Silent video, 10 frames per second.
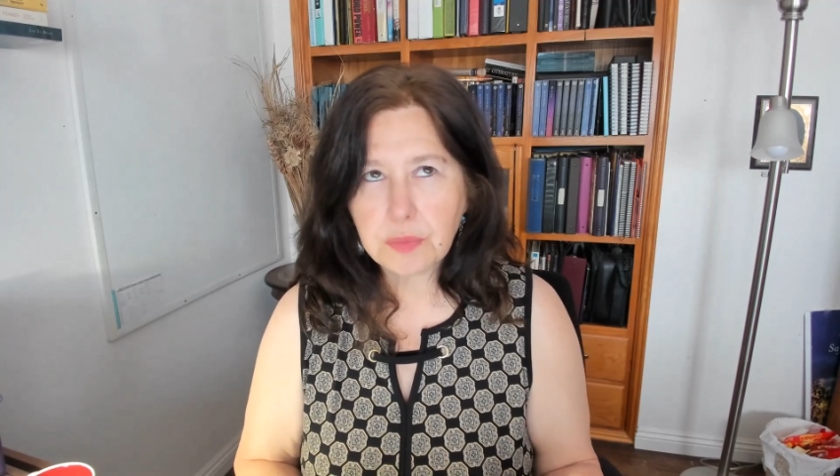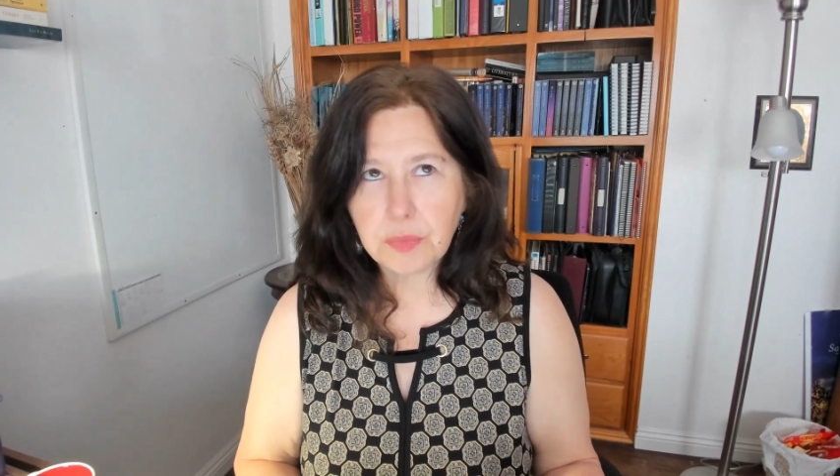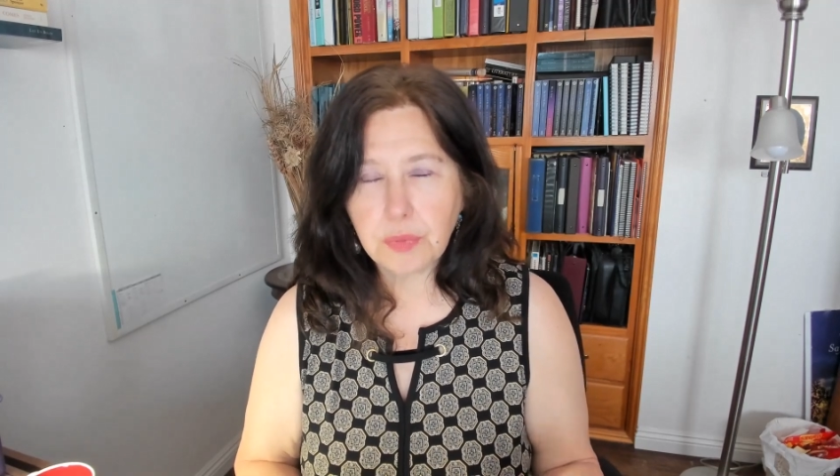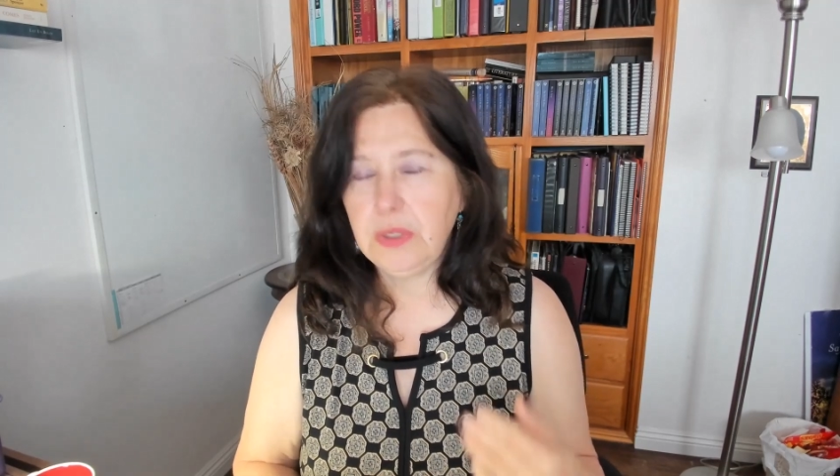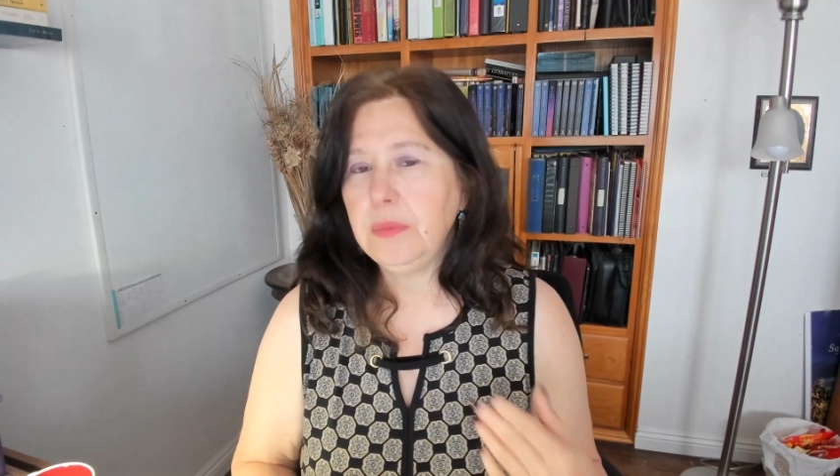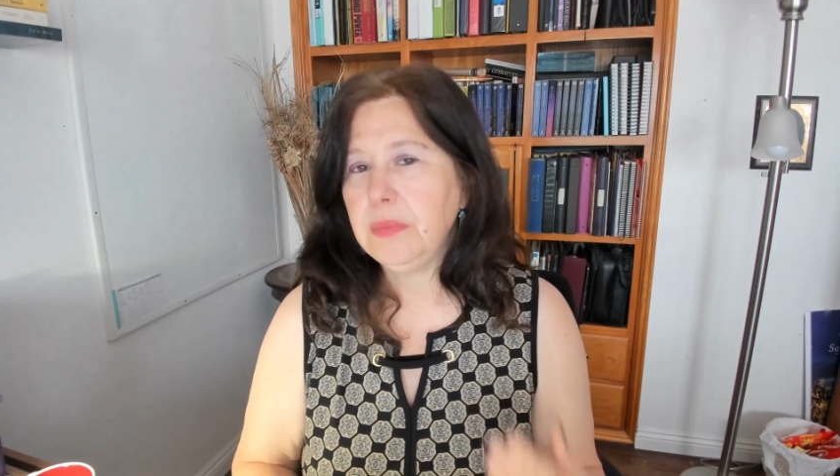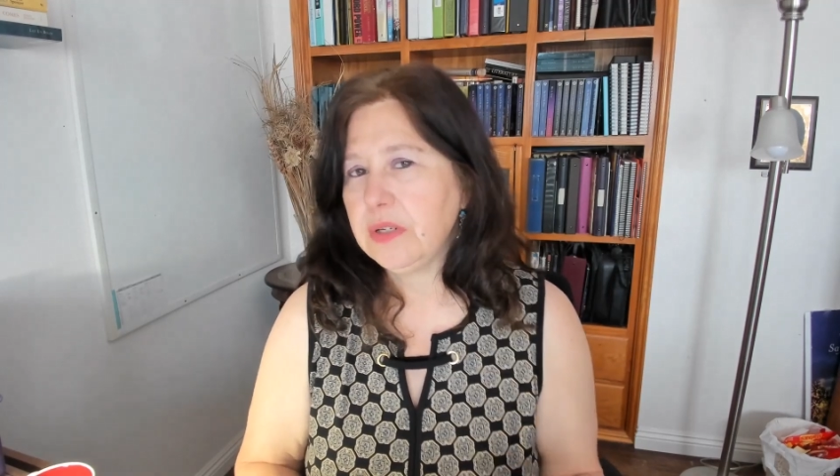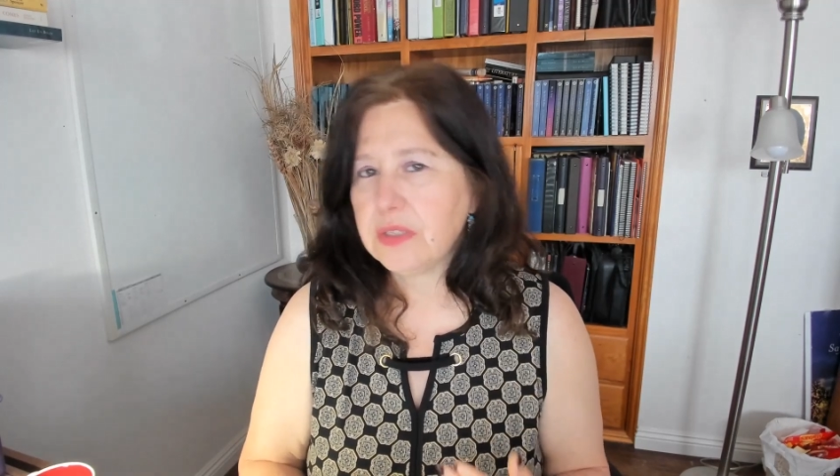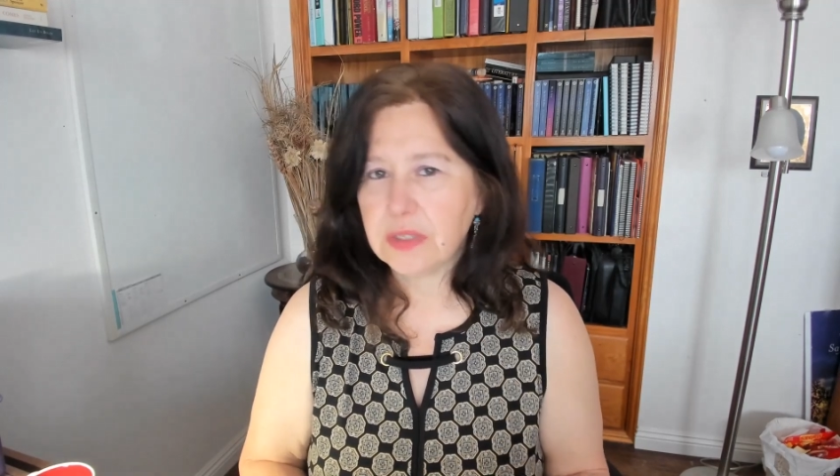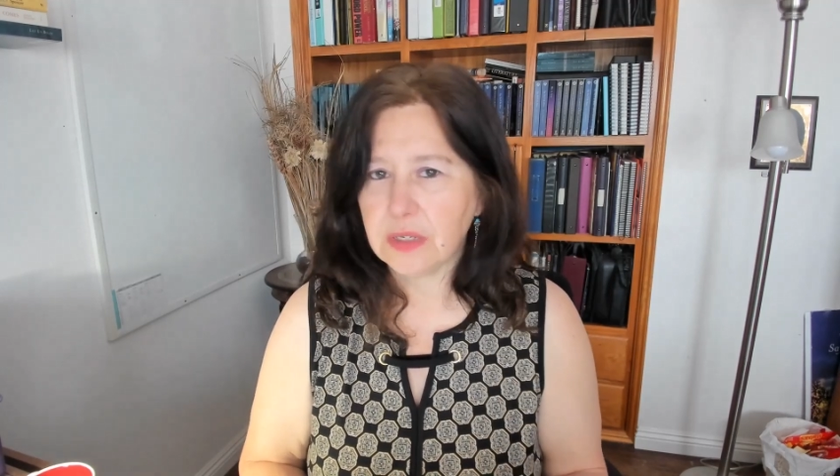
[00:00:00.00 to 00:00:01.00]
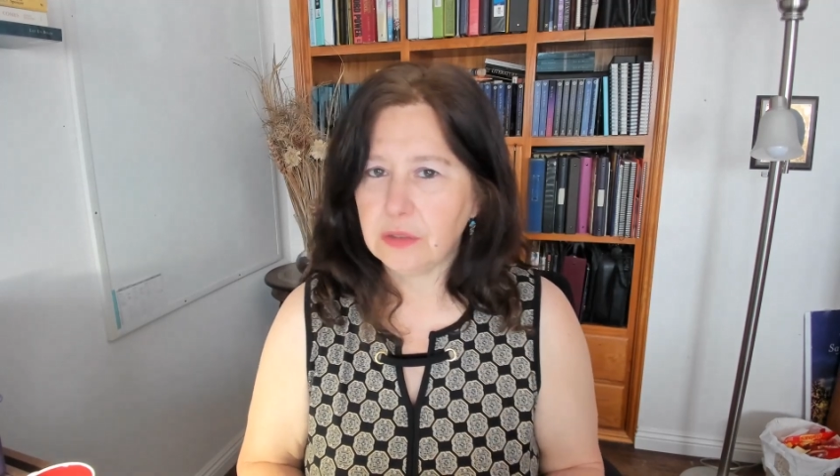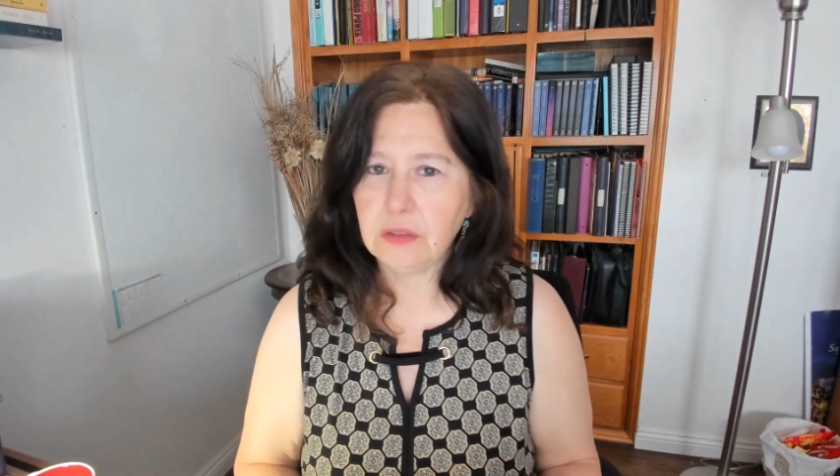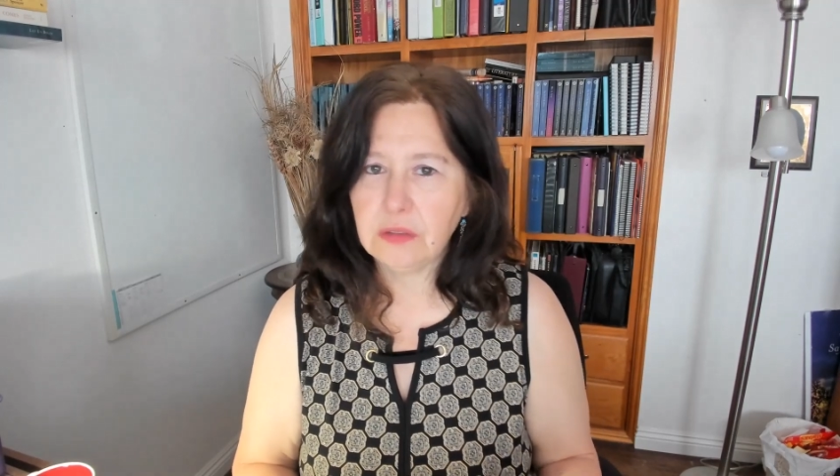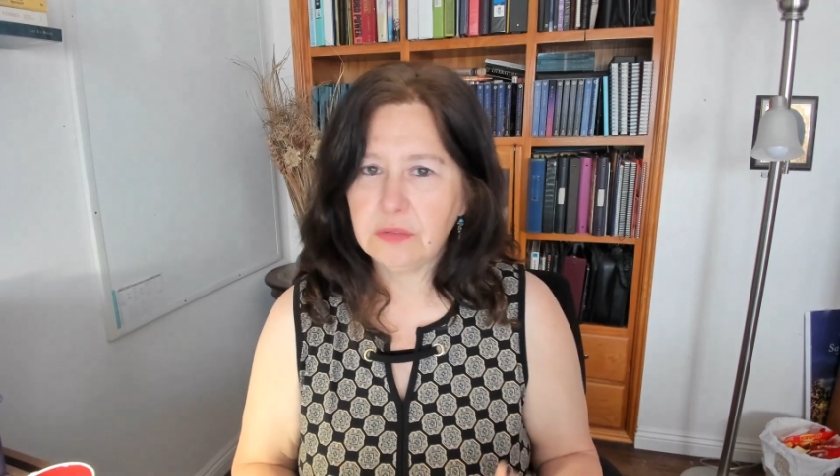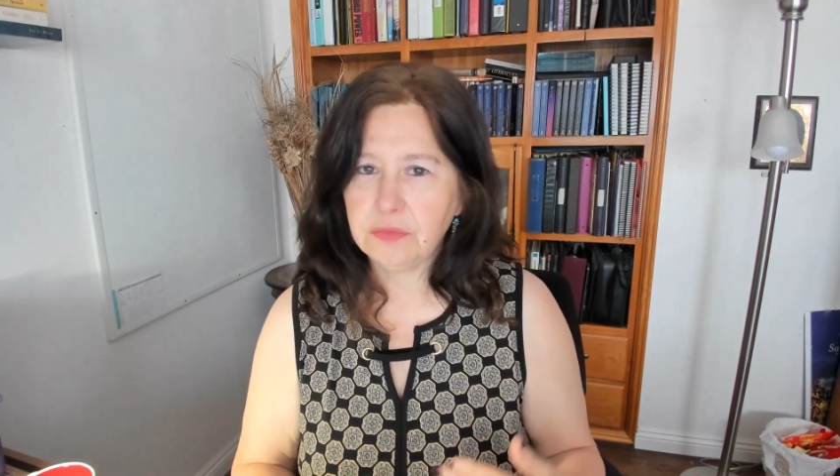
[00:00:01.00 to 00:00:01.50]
pretty much settled